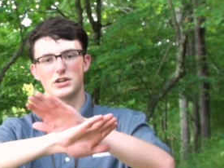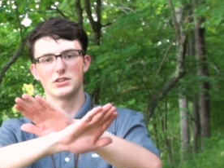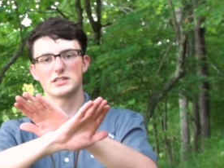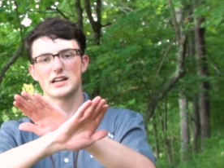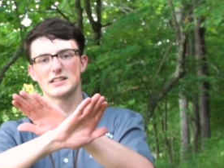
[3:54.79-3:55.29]
on
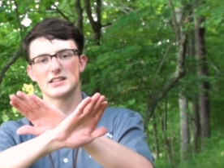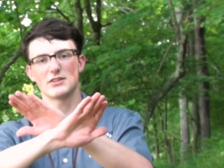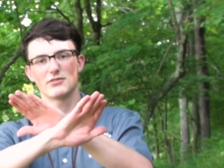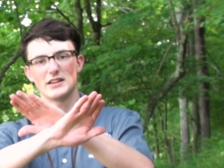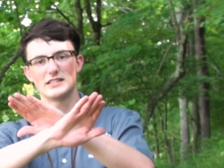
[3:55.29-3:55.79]
the sides that
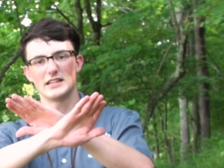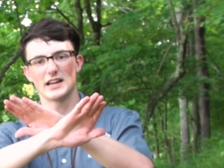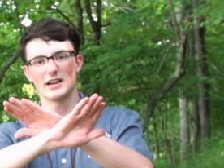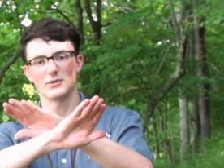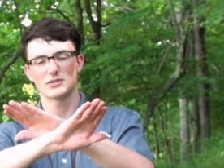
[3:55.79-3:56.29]
are facing
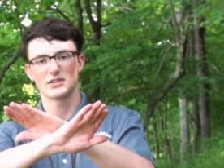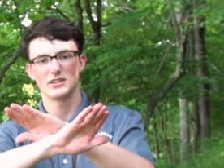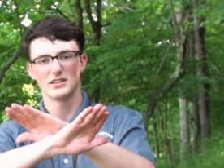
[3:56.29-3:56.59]
out.